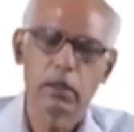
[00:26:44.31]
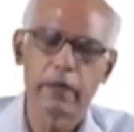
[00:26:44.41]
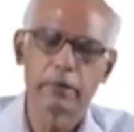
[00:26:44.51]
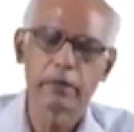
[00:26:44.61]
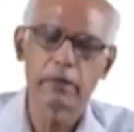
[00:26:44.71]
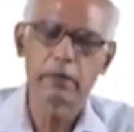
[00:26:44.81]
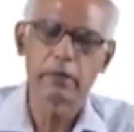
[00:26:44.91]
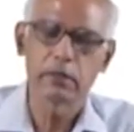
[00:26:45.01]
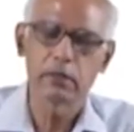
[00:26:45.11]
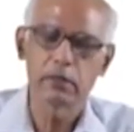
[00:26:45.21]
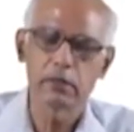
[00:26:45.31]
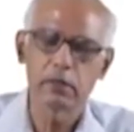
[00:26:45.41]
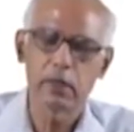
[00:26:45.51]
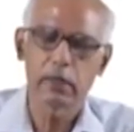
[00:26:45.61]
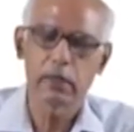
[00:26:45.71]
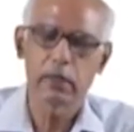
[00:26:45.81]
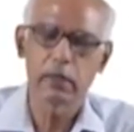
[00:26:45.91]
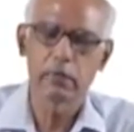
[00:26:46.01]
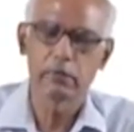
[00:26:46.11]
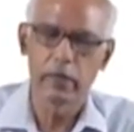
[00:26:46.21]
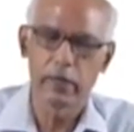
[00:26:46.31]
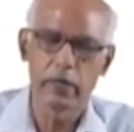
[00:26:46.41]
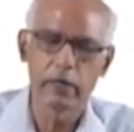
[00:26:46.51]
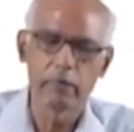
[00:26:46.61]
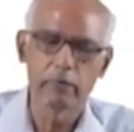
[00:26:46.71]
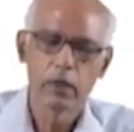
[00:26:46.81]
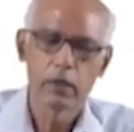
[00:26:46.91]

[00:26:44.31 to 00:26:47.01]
capacitance is varying,